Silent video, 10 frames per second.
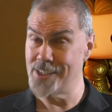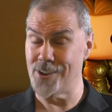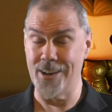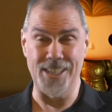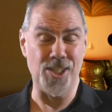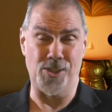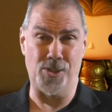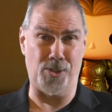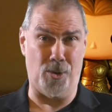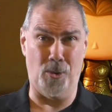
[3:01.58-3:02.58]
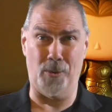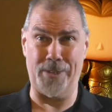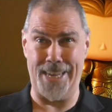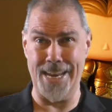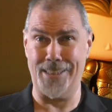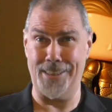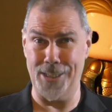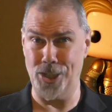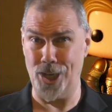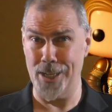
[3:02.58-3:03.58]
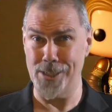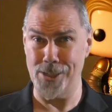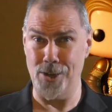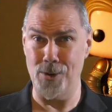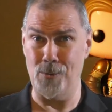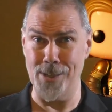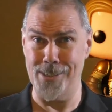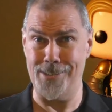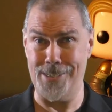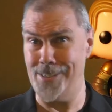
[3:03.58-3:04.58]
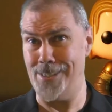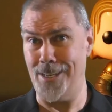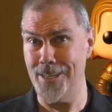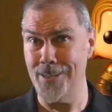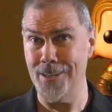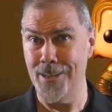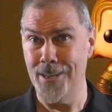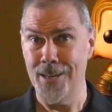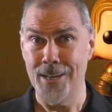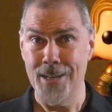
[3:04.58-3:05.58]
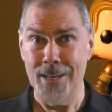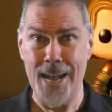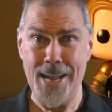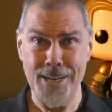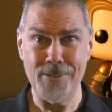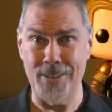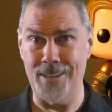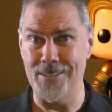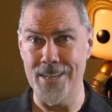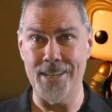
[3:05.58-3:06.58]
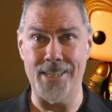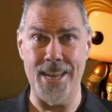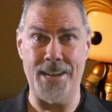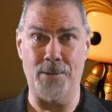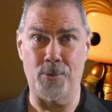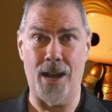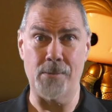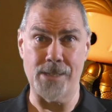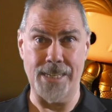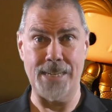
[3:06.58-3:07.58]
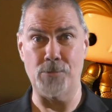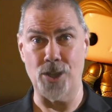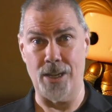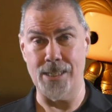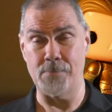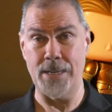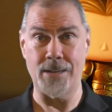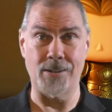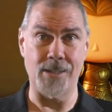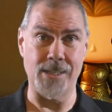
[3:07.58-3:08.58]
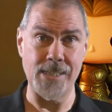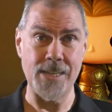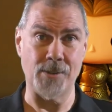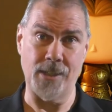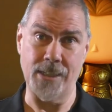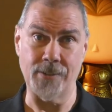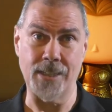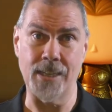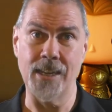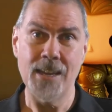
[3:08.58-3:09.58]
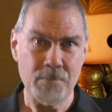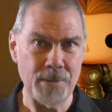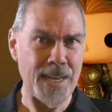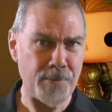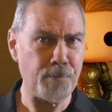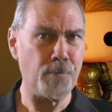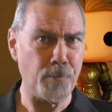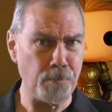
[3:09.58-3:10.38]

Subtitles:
Stark had just told Catelyn that Jon Snow wasn't his son? I know that Ned had taken a promise to keep Jon's parentage secret and everything, and